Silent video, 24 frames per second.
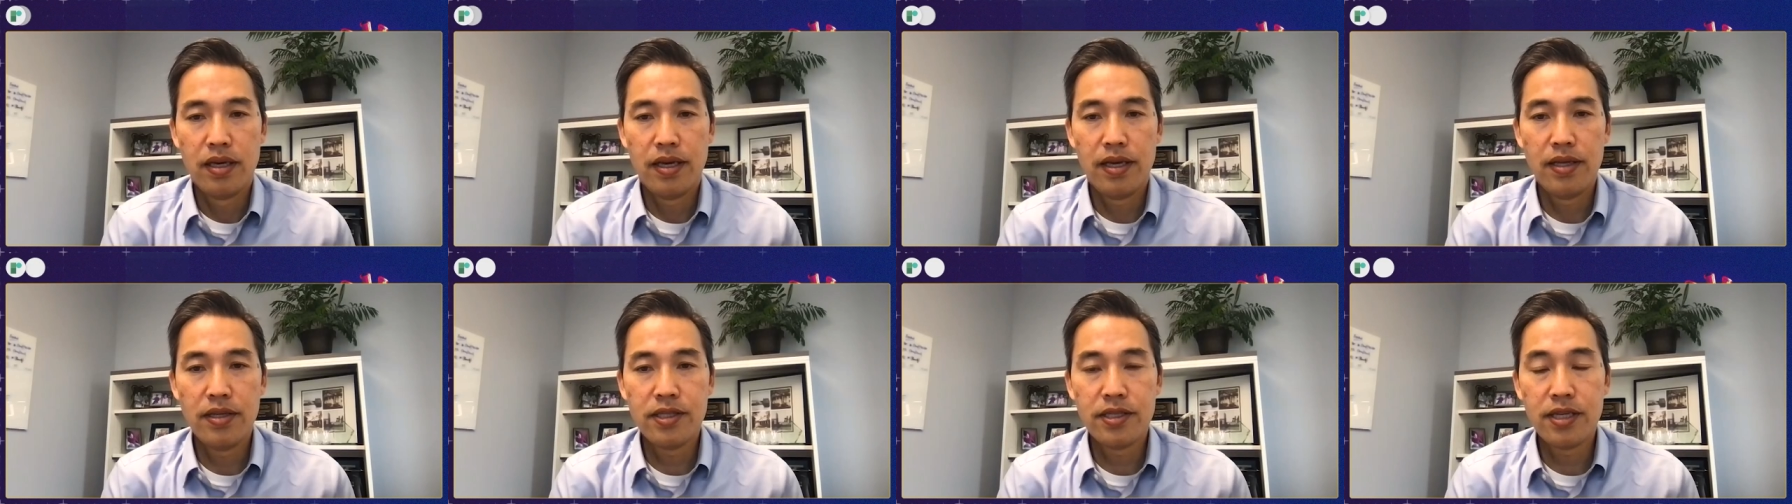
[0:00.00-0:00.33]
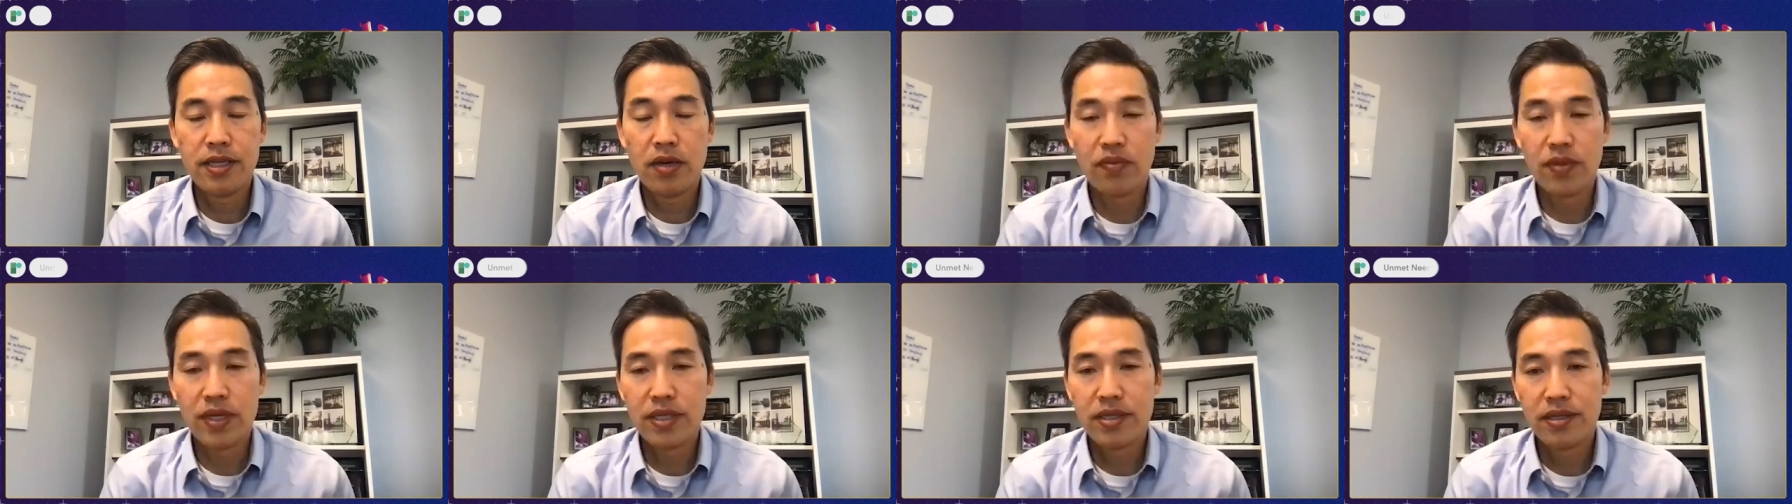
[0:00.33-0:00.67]

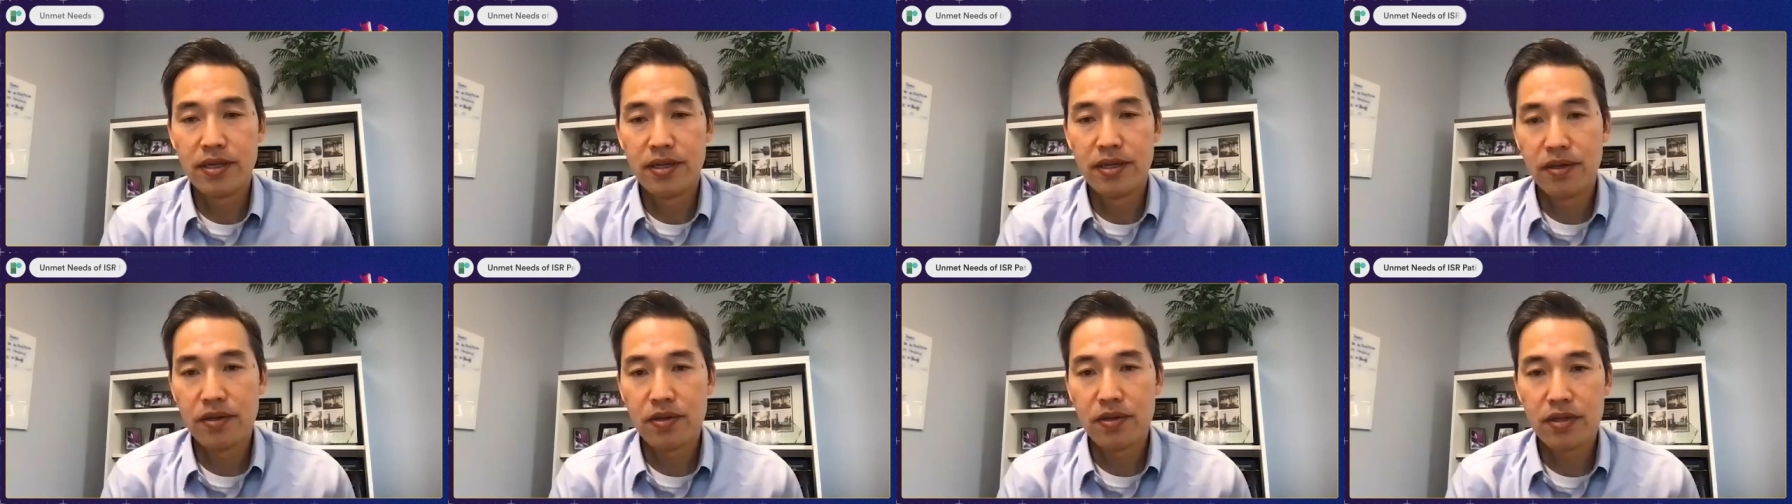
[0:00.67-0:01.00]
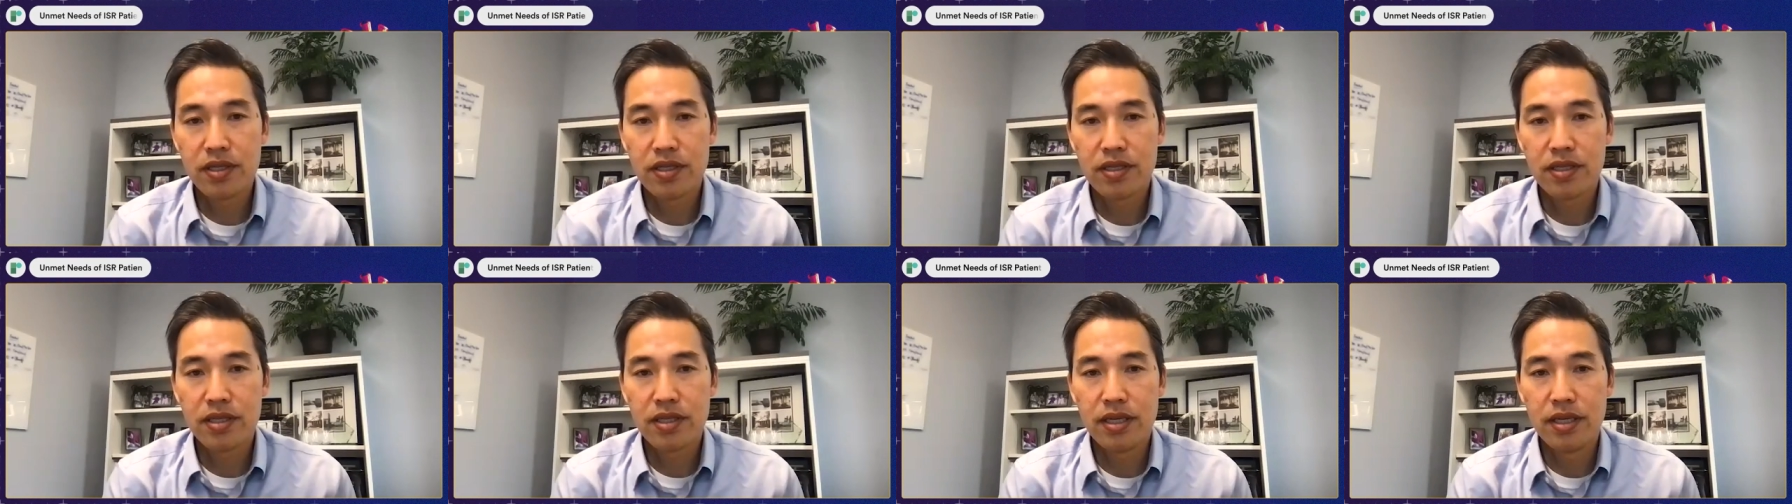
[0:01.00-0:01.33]
In-stent
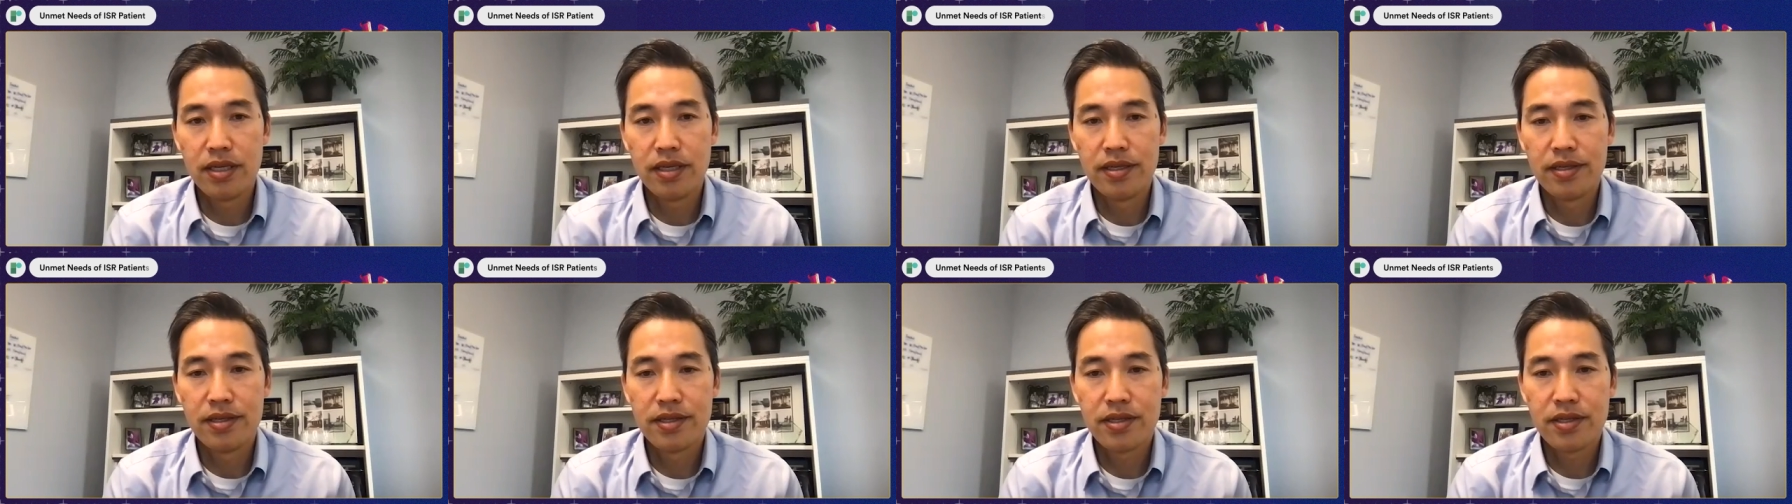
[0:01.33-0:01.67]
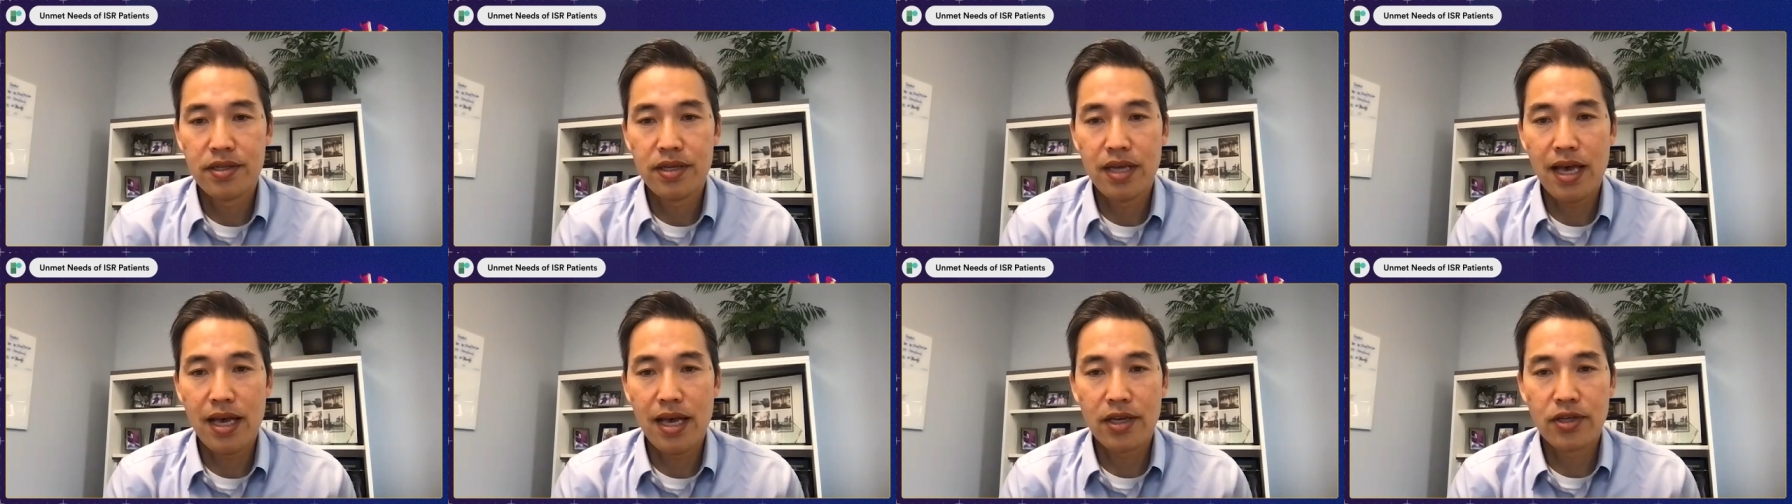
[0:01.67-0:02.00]
restenosis
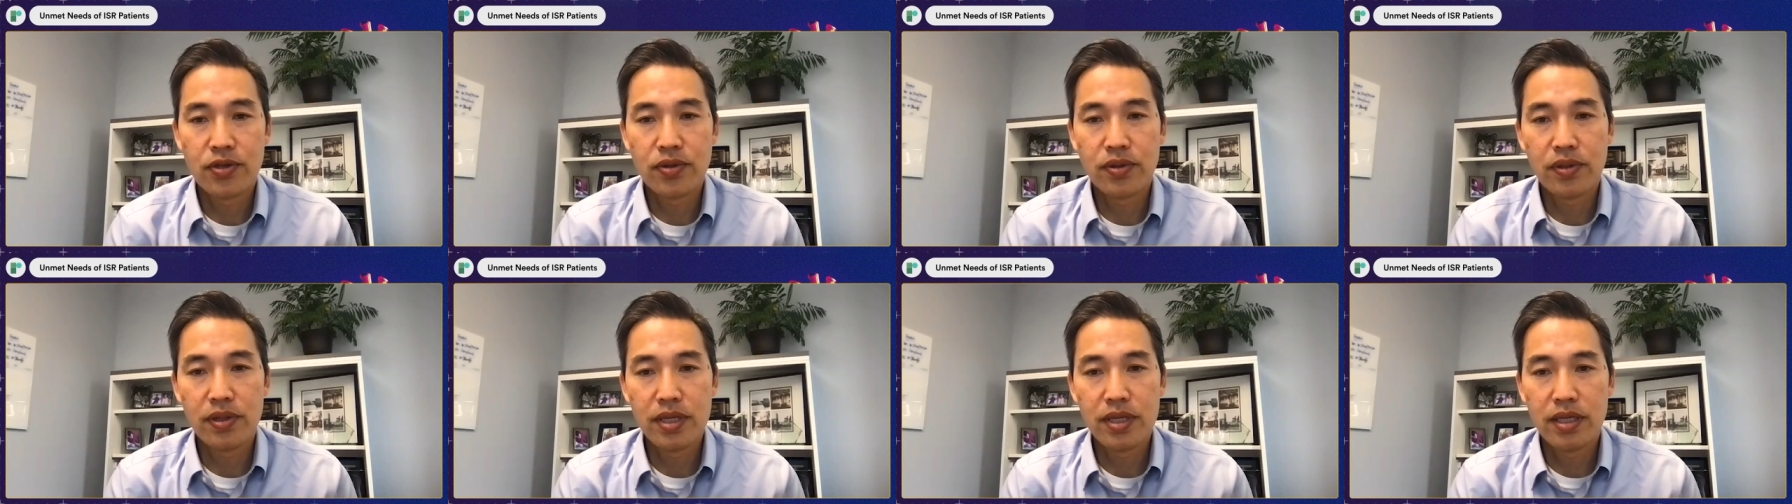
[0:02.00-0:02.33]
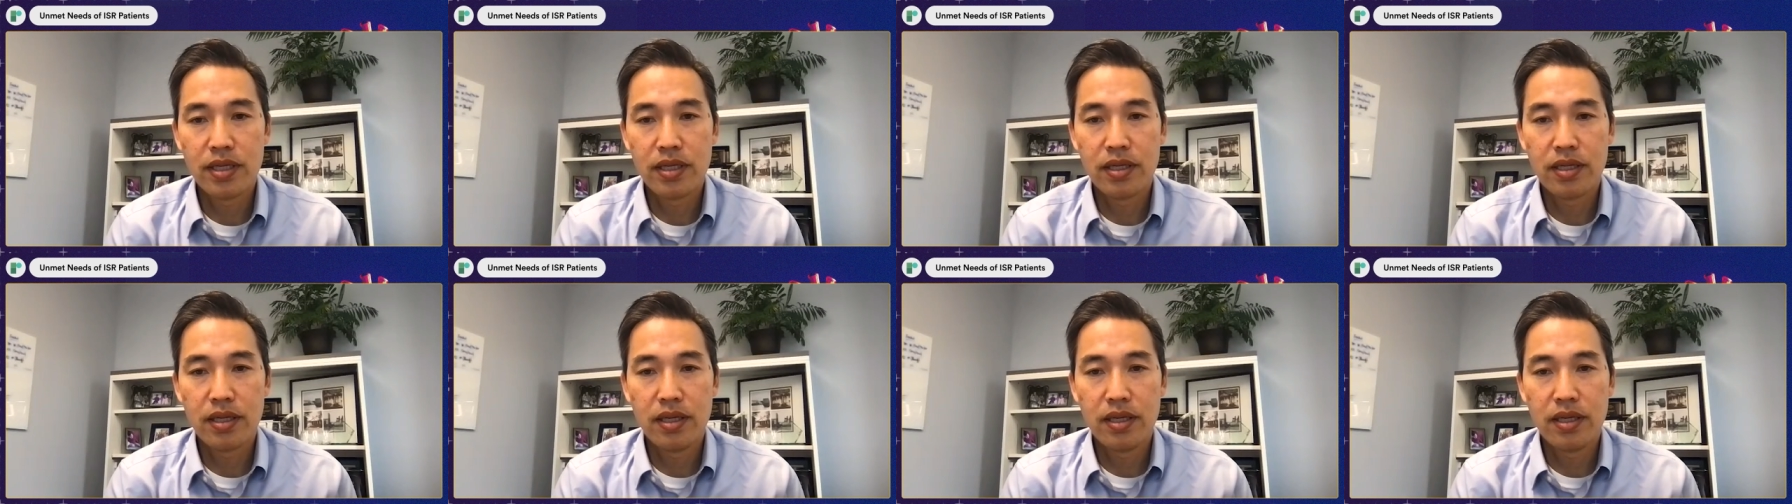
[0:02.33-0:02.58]
is actually